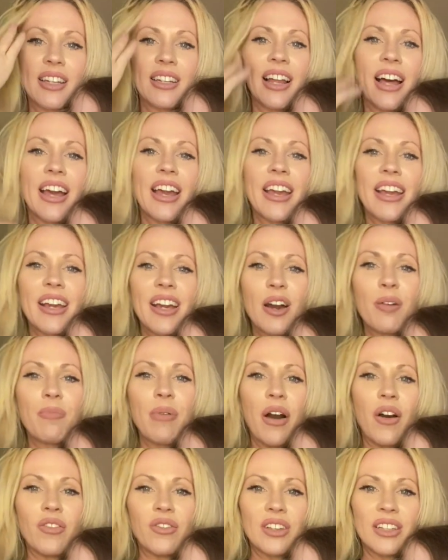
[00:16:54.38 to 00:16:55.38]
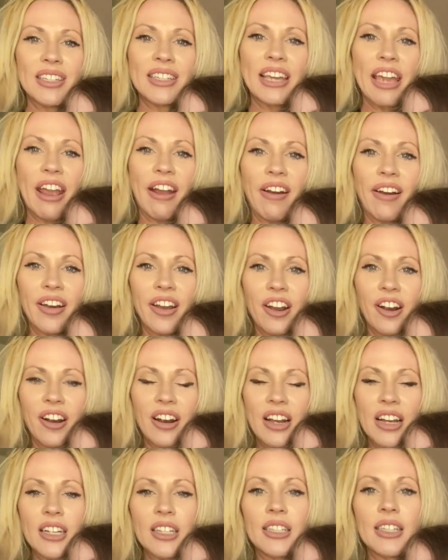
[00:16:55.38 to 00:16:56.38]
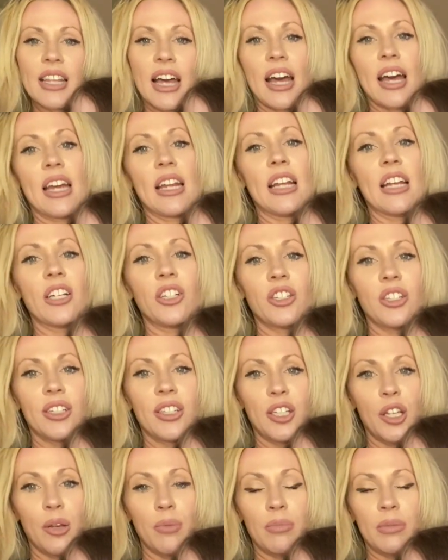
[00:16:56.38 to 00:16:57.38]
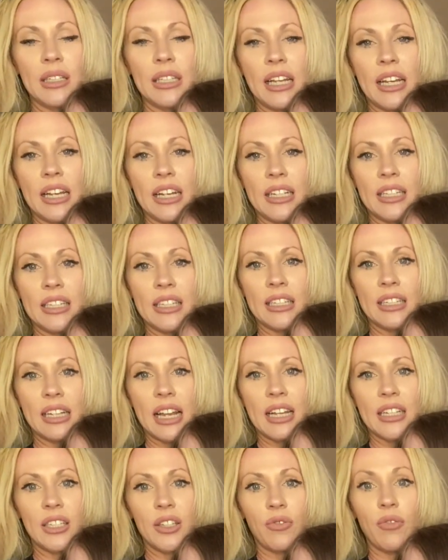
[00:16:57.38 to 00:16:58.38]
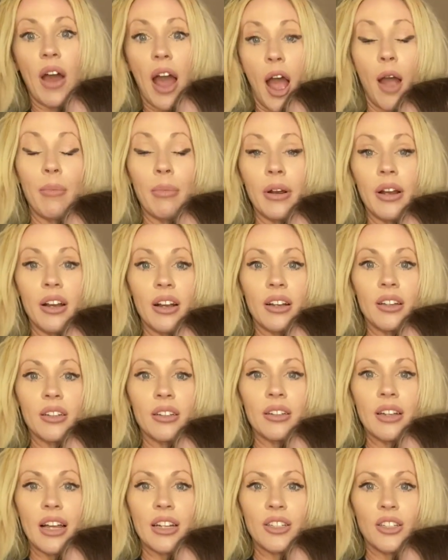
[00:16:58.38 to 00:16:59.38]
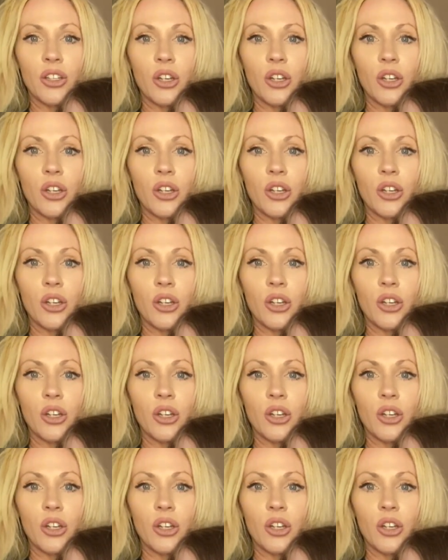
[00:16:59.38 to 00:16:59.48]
like about this carrier is that it just seems like it's less fabric, less